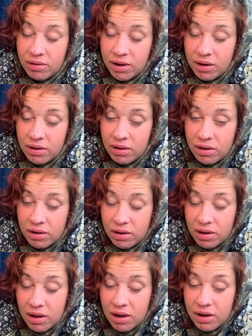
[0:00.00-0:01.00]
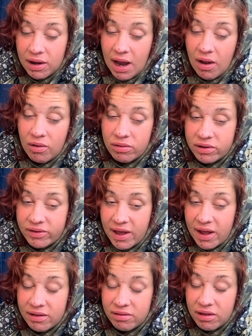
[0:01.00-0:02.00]
And not only
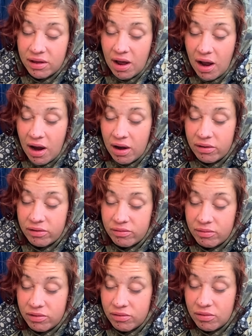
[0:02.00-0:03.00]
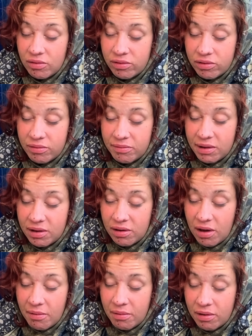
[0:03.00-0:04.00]
that, it's like hard because when you know you can make a
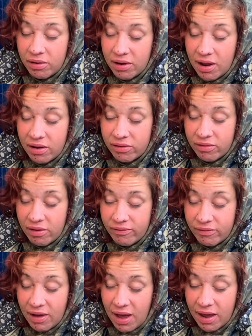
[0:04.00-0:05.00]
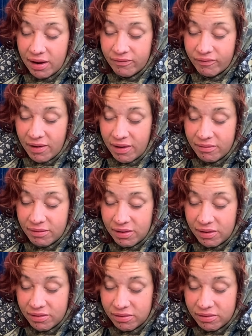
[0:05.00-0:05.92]
couple $100 off a guy in 5 minutes.